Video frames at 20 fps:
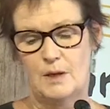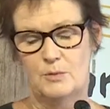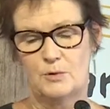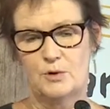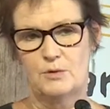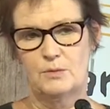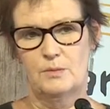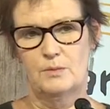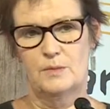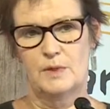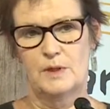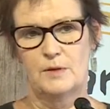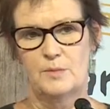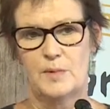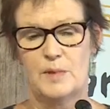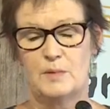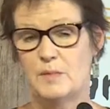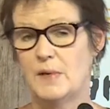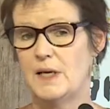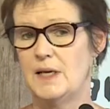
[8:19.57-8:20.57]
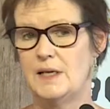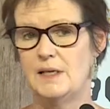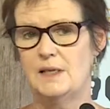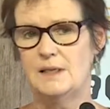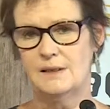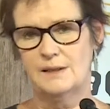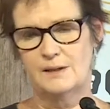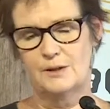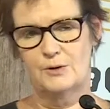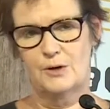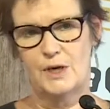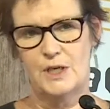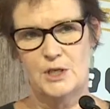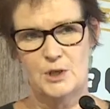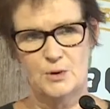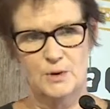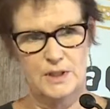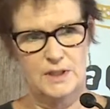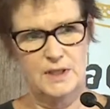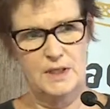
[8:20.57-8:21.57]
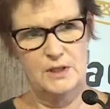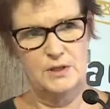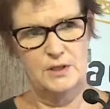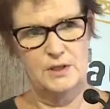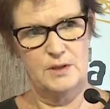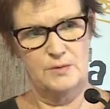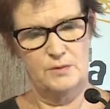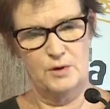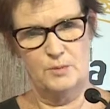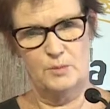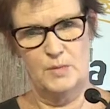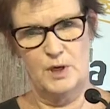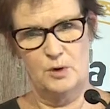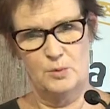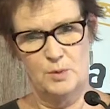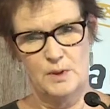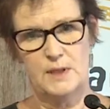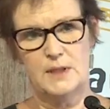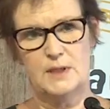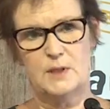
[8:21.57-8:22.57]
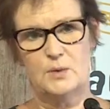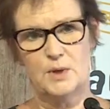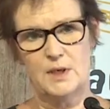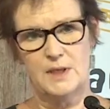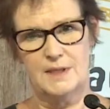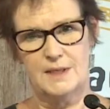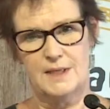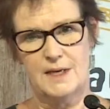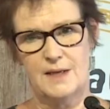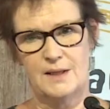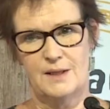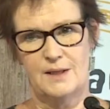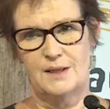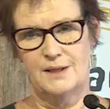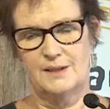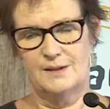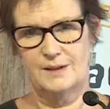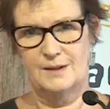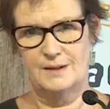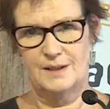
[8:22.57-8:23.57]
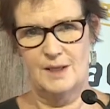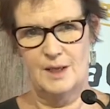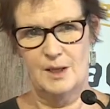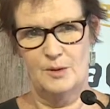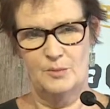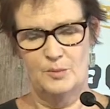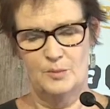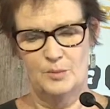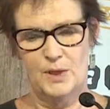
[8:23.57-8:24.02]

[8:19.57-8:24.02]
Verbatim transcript: there have been many graduate teachers from Melbourne as well as other um,